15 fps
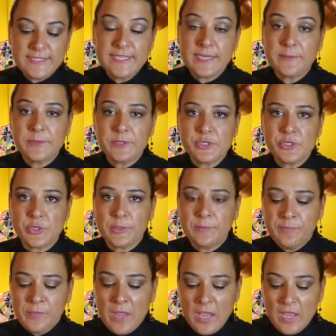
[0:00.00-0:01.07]
temperature,
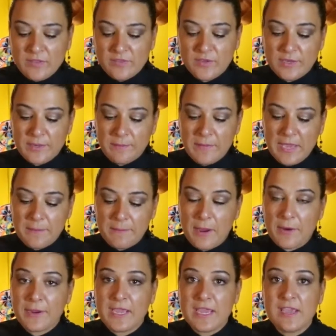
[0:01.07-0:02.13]
it's gonna make
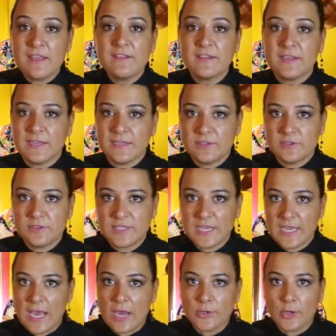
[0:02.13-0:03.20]
very easy to
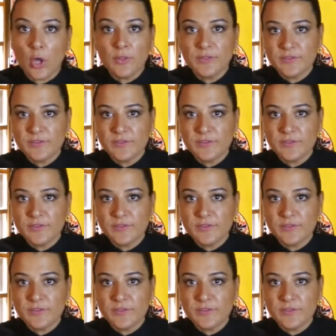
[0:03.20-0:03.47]
take out all